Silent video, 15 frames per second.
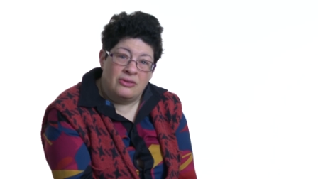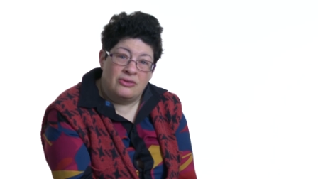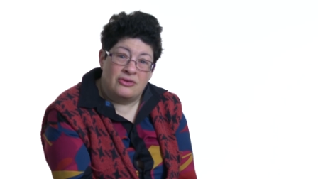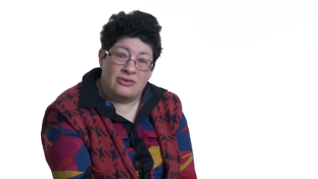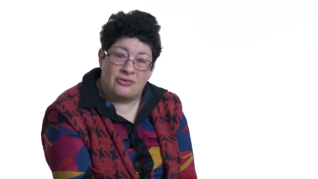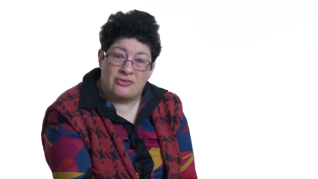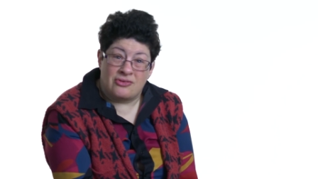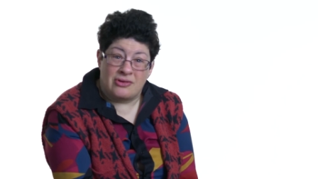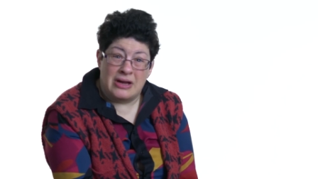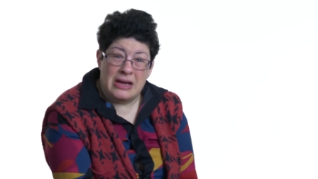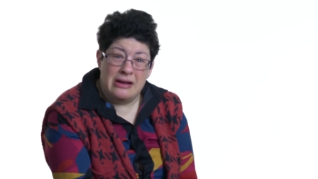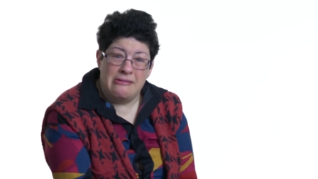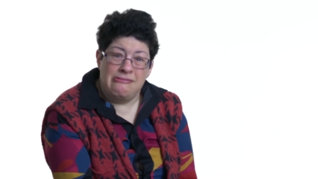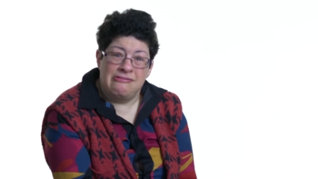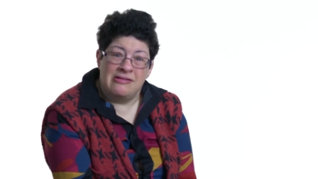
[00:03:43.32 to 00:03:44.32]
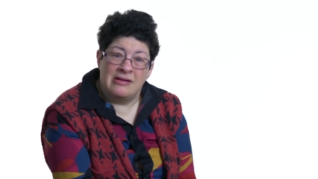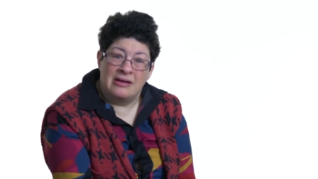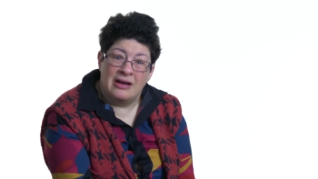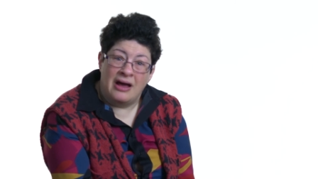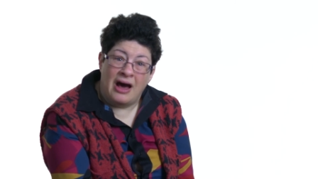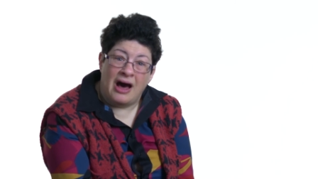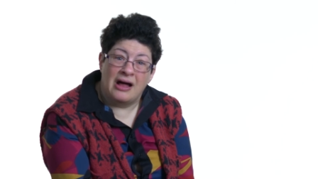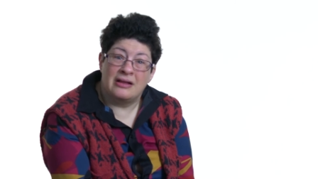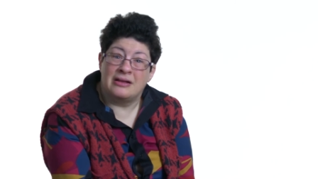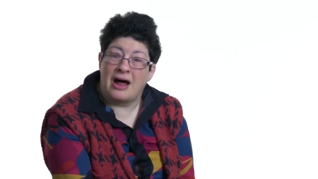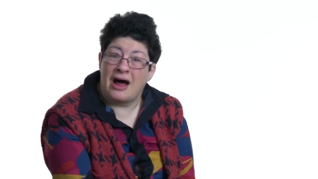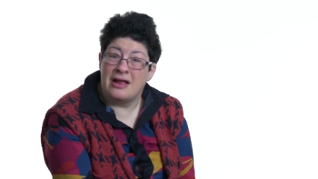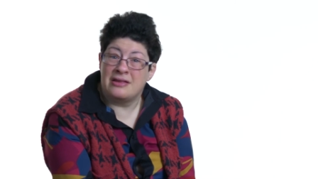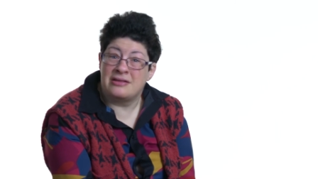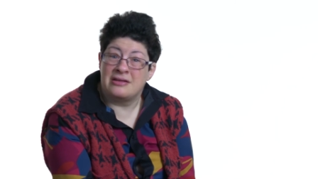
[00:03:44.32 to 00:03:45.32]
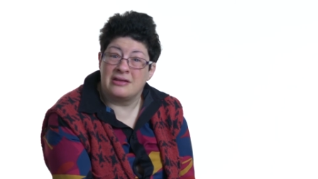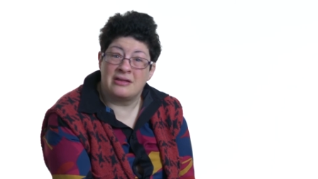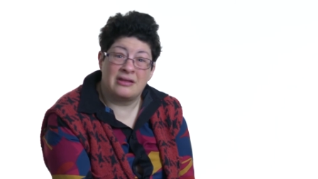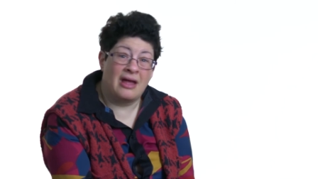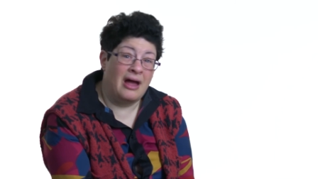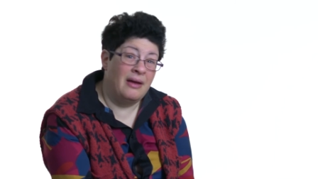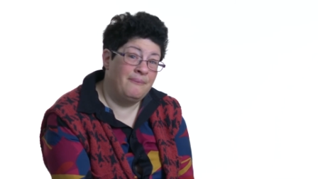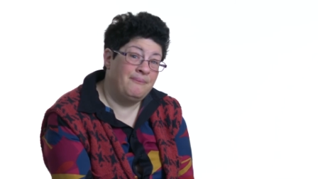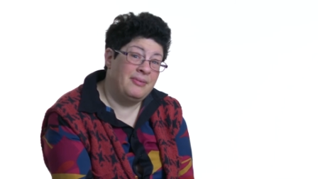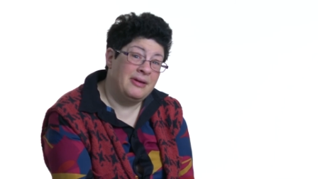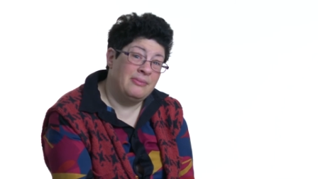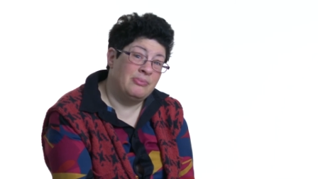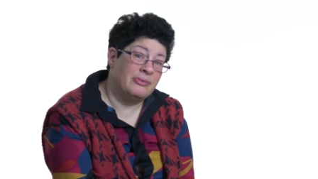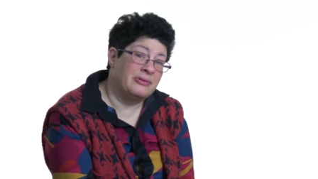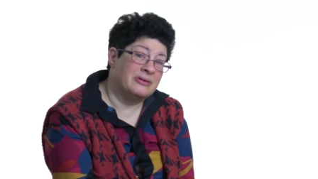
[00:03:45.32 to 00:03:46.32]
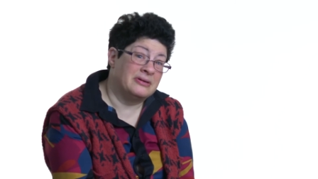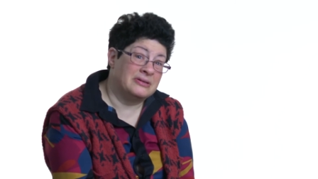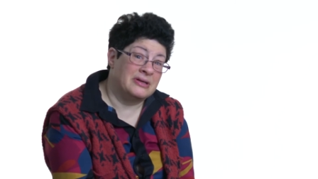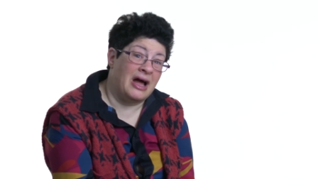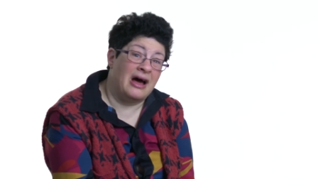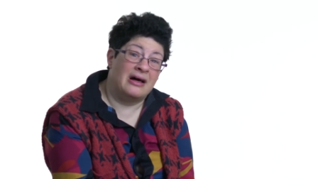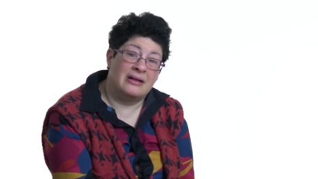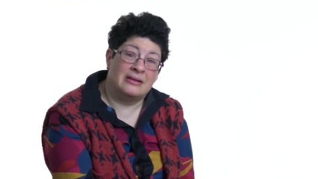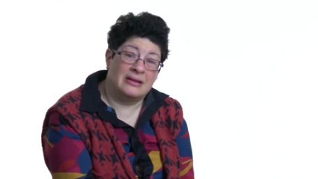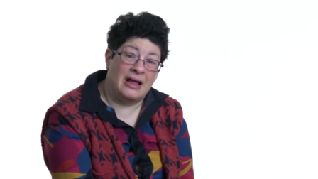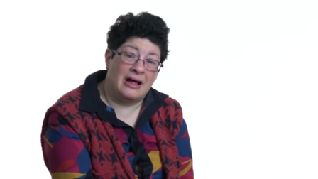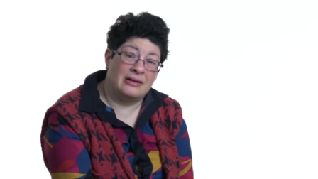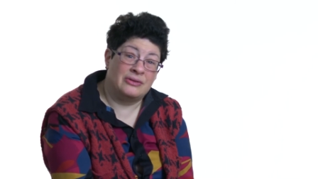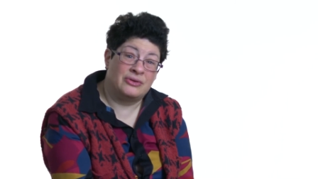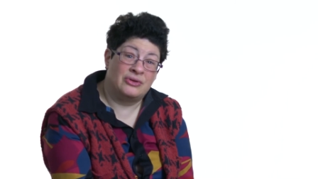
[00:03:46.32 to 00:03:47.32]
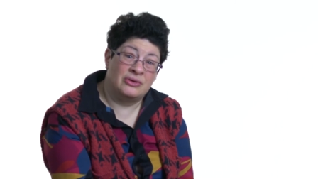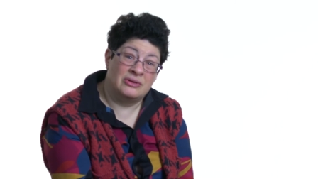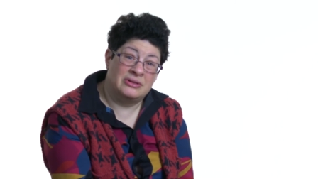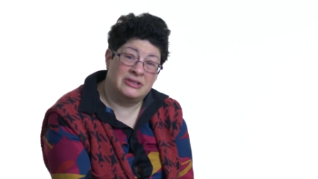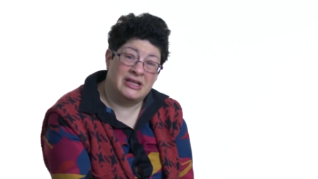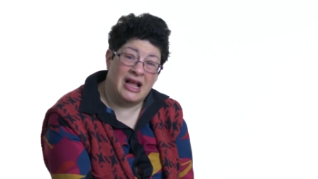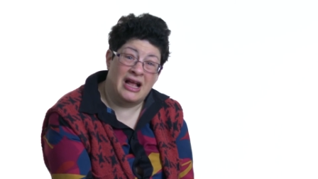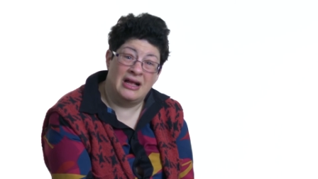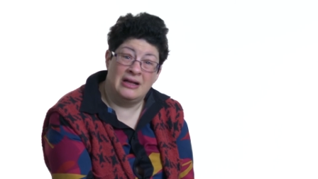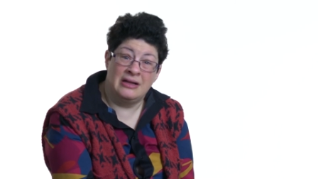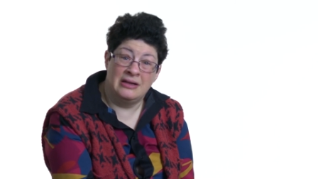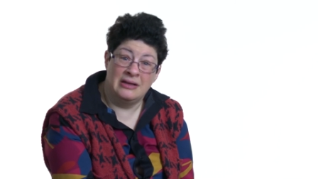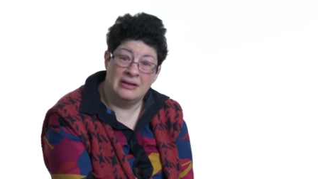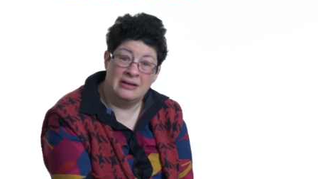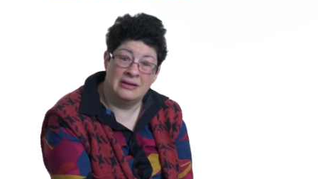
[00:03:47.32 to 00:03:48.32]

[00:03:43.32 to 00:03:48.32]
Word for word: to grieve a lot of the time people are not allowed to say